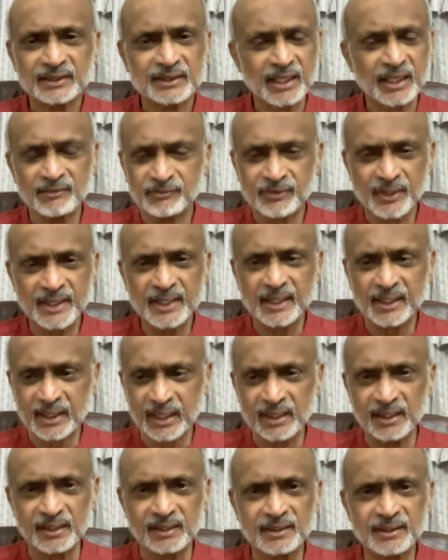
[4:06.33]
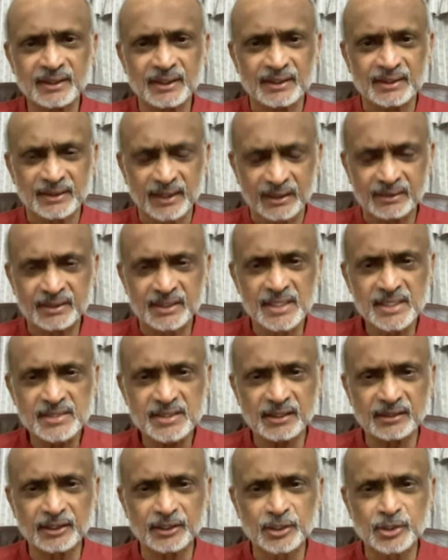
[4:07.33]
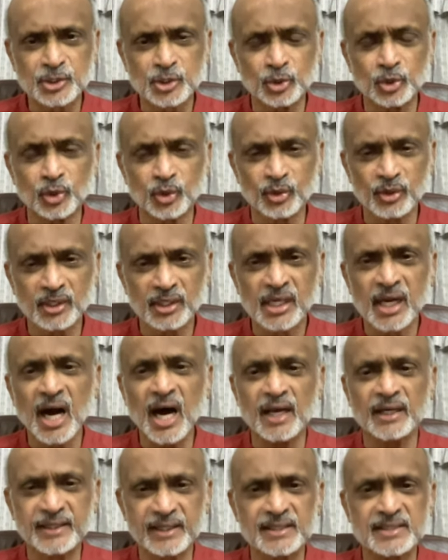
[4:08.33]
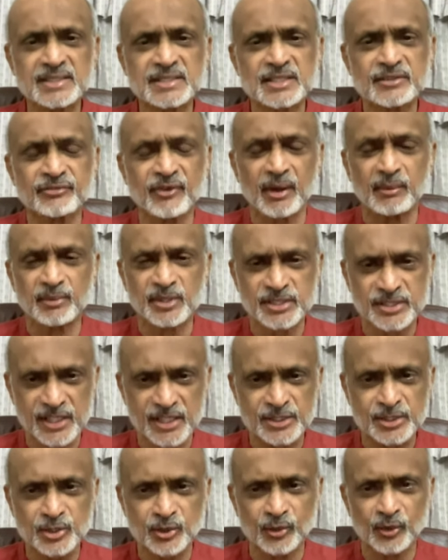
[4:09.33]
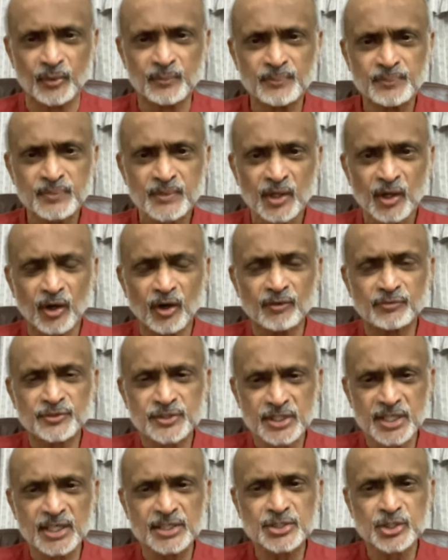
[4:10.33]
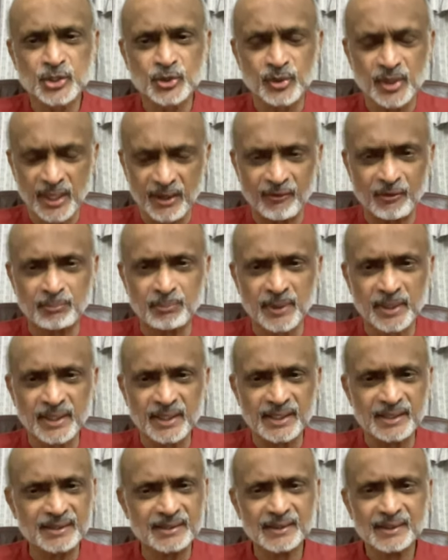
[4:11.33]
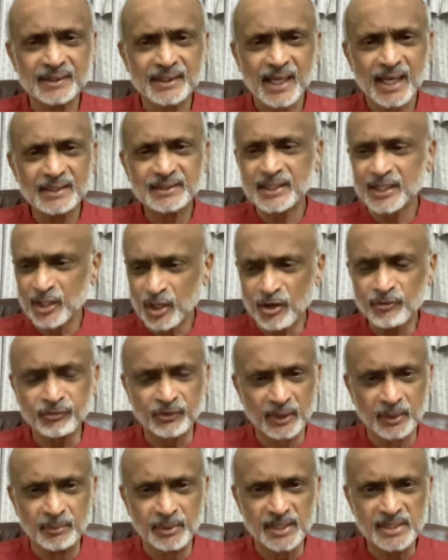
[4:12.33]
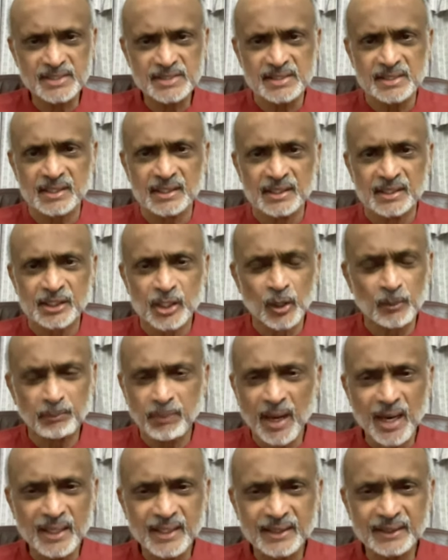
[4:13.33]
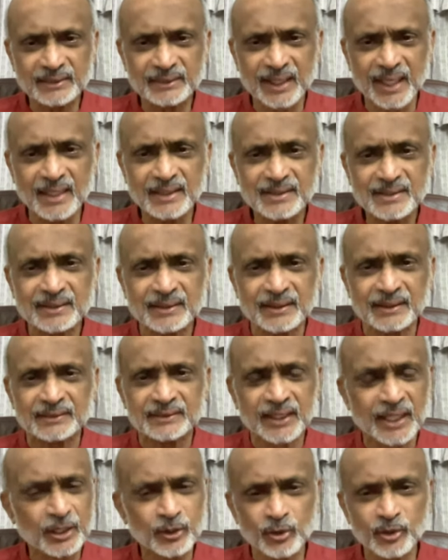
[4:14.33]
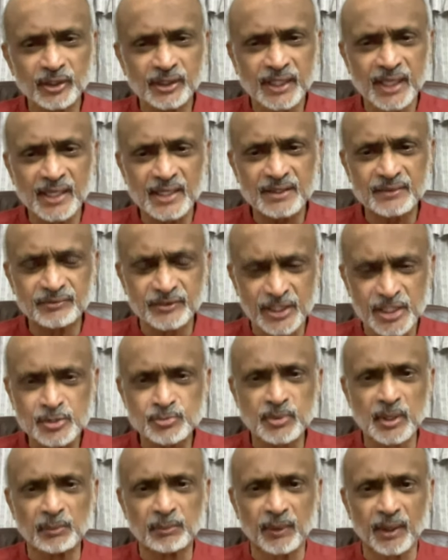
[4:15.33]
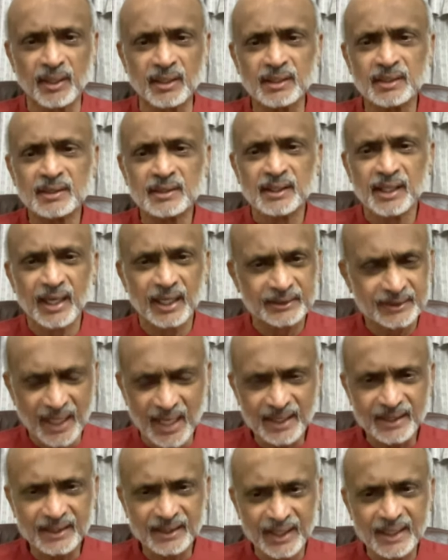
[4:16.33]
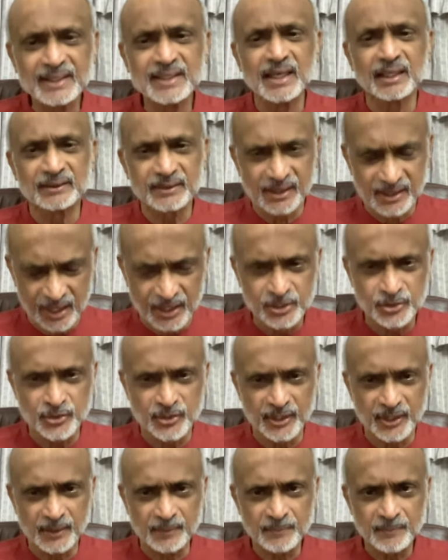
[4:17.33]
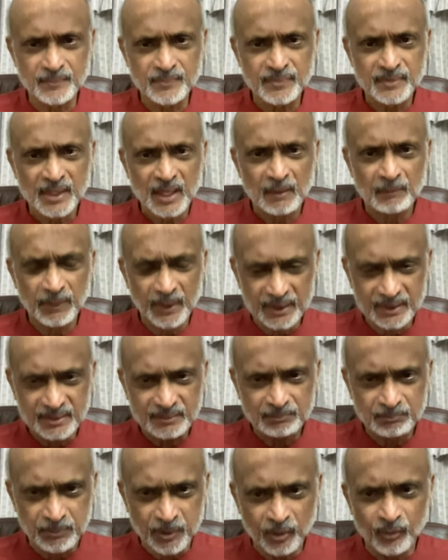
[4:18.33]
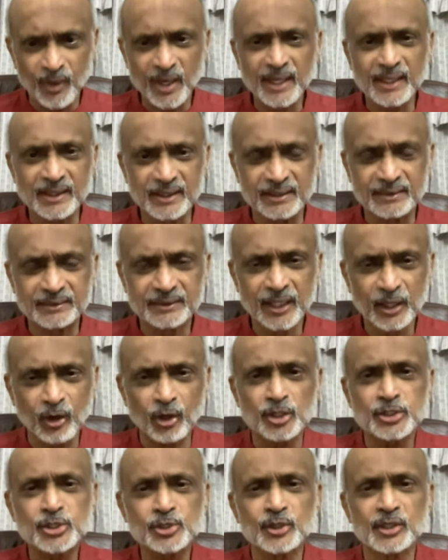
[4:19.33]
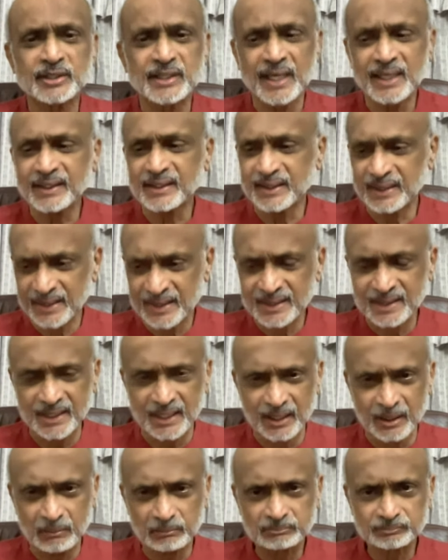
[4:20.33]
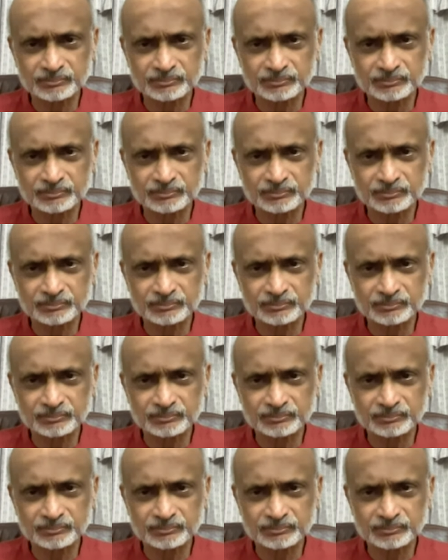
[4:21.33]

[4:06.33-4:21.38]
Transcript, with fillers: they are very clear that these are the two guardians, if I may say so, of GHQ Rawalpindi, and they're off limits. Now, barring that, they don't care if these people attack any other country, but provided they also attack India.